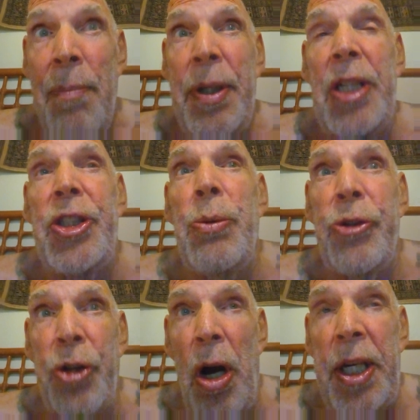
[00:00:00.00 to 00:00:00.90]
because she
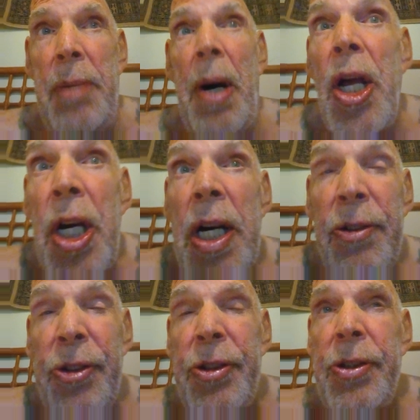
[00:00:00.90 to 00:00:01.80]
was talking about
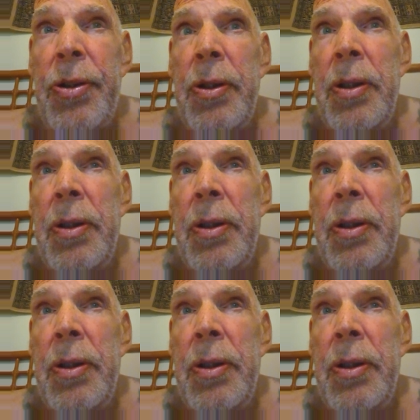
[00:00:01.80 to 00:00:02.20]
us,